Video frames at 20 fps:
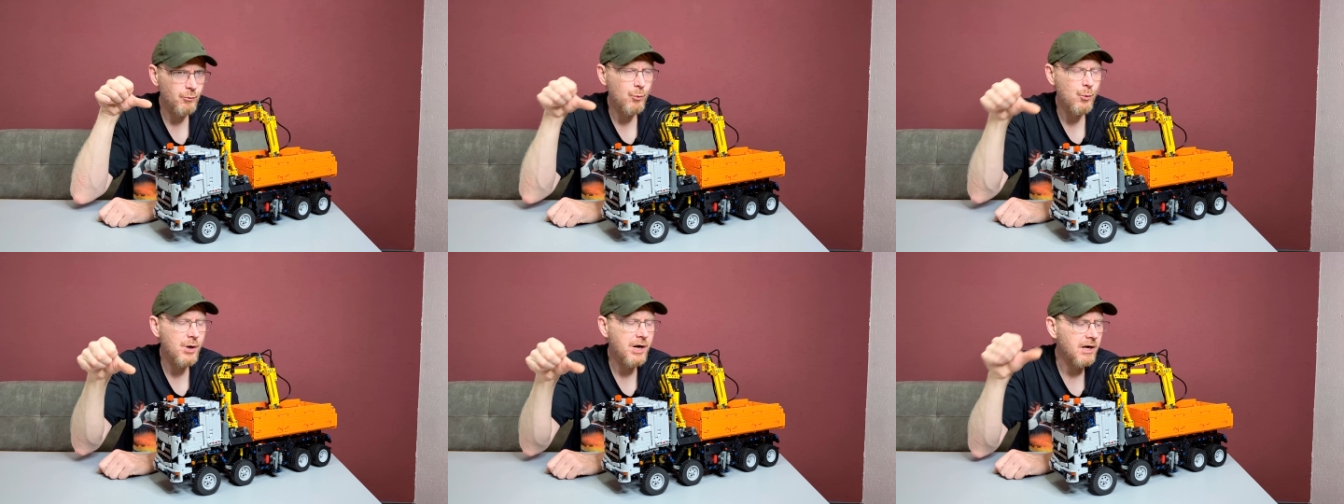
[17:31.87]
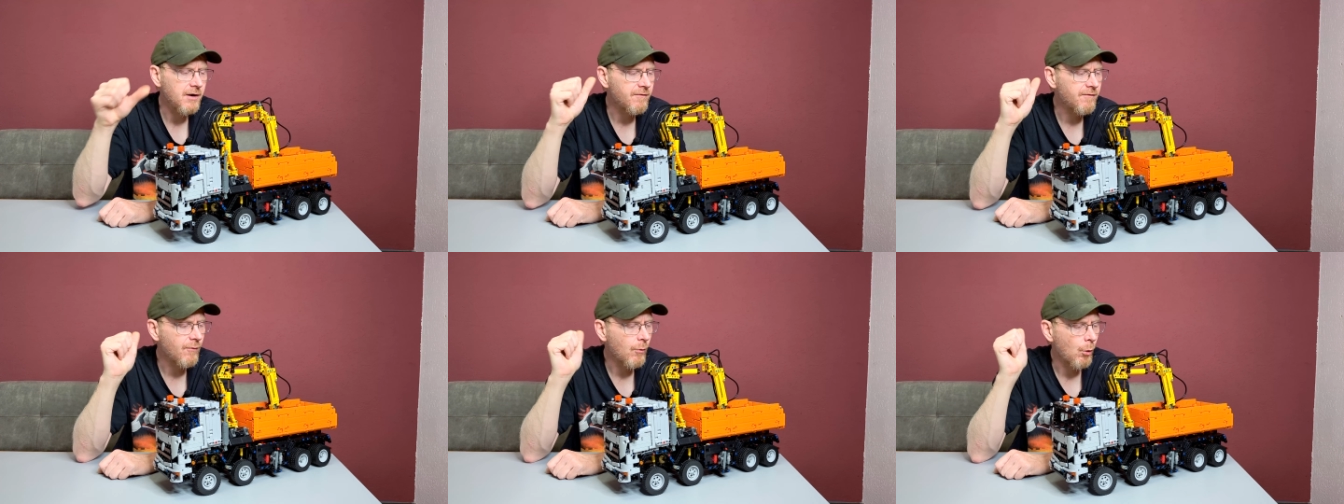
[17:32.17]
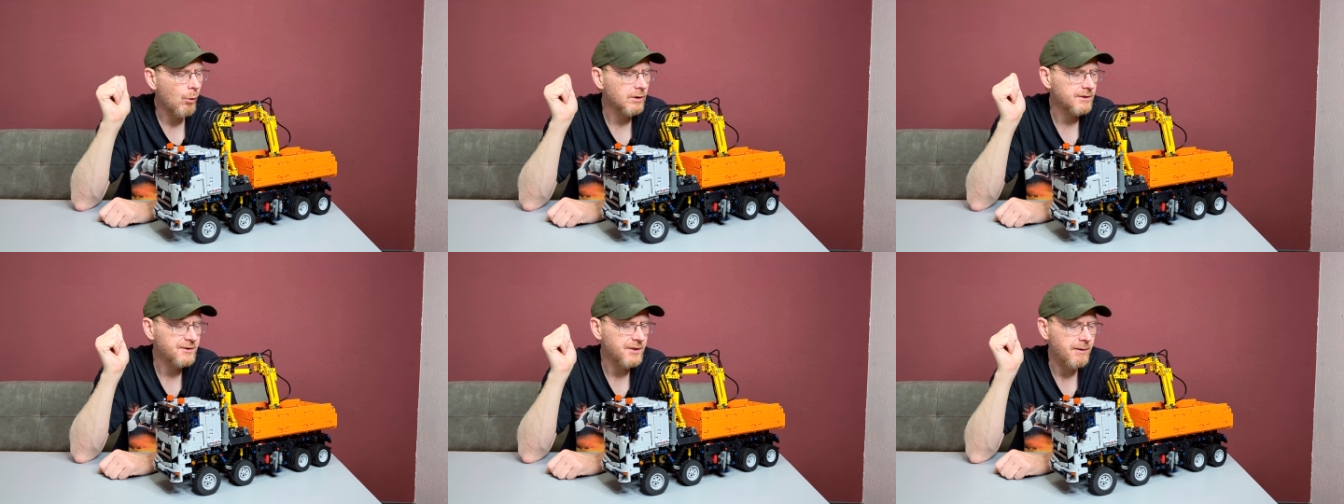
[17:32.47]
really
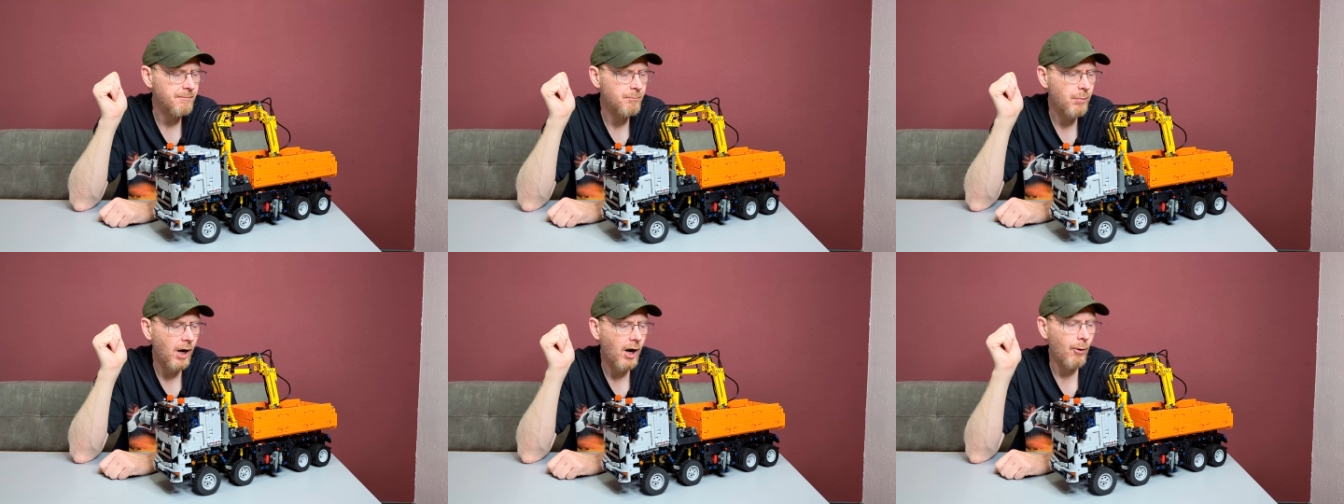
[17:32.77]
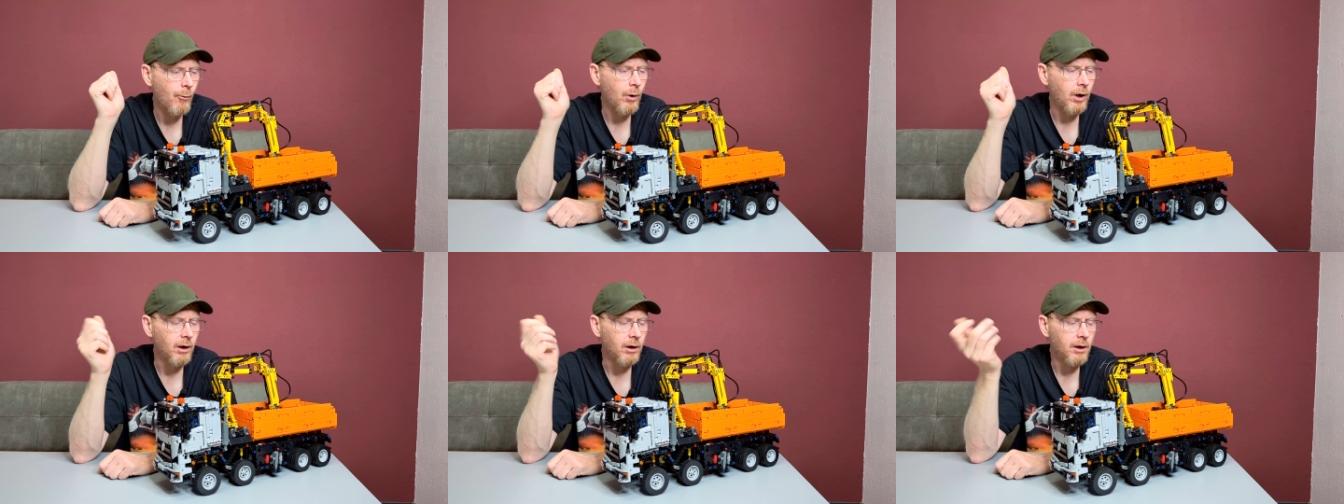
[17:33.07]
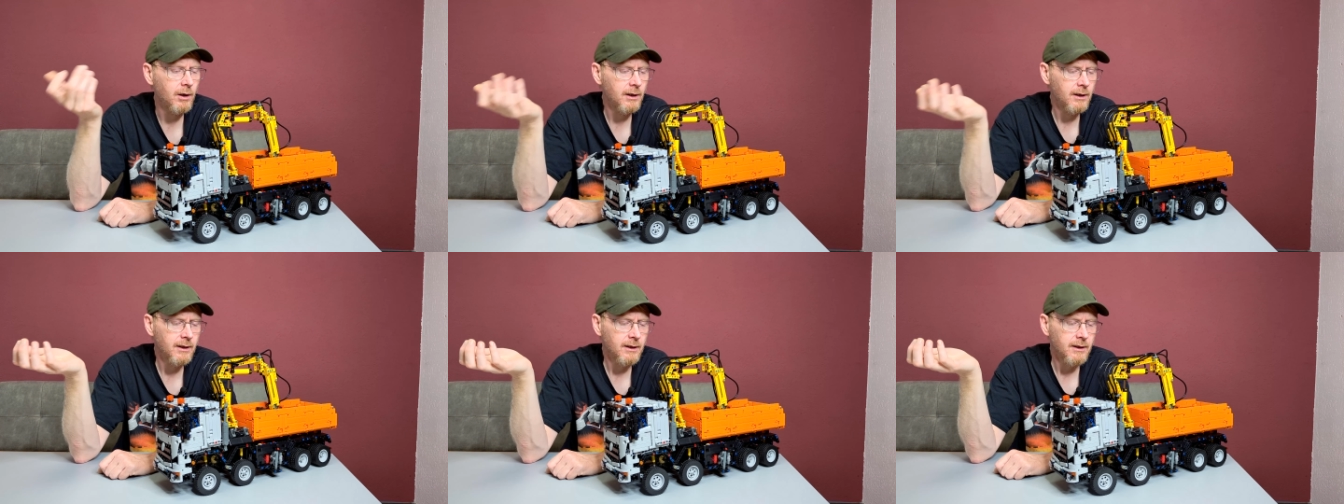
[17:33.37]
force and power.